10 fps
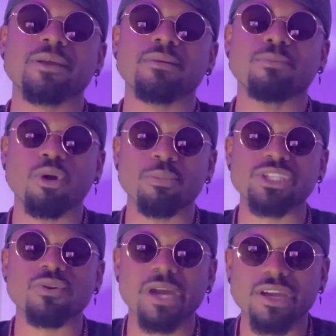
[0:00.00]
moment
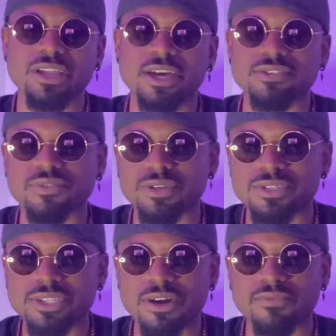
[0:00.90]
to recognize for
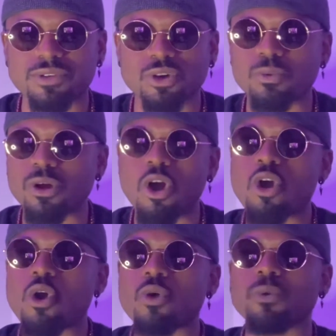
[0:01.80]
yourself. You know, we're
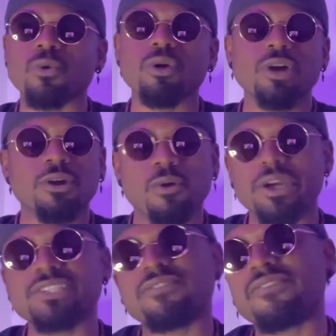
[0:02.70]
all
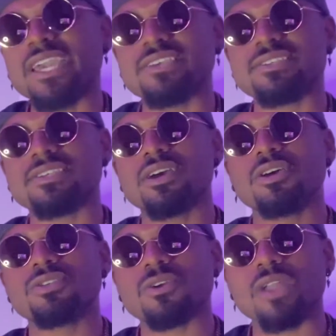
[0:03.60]
going to face
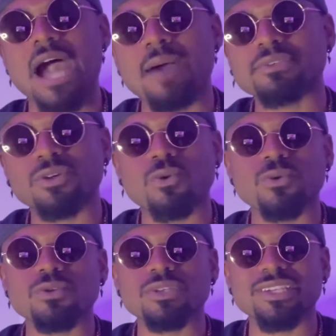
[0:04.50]
certain
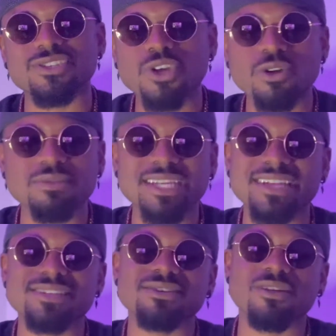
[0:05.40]
obstacles and
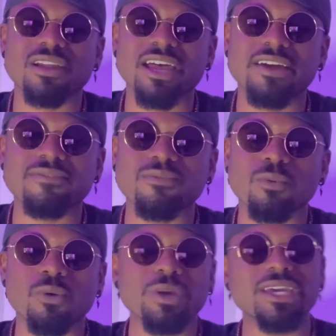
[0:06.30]
circumstances in our life
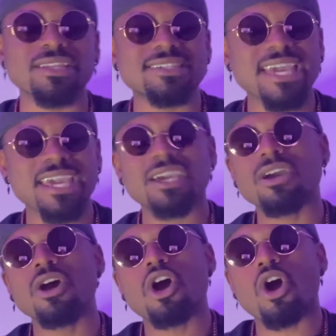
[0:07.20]
where we can take
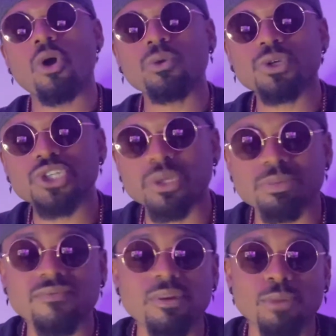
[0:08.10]
ownership
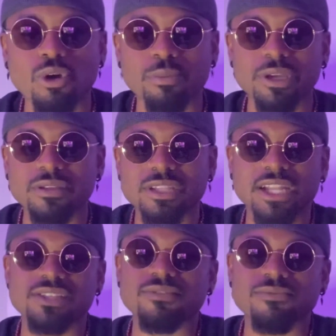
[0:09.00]
of the moment that
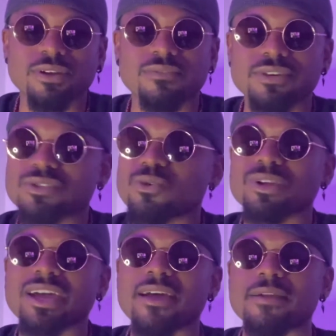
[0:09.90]
is in front of us or
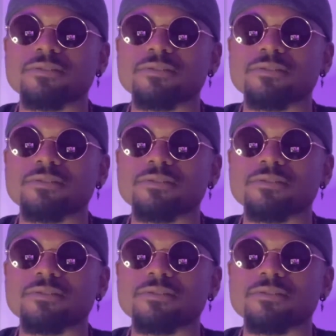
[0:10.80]
not.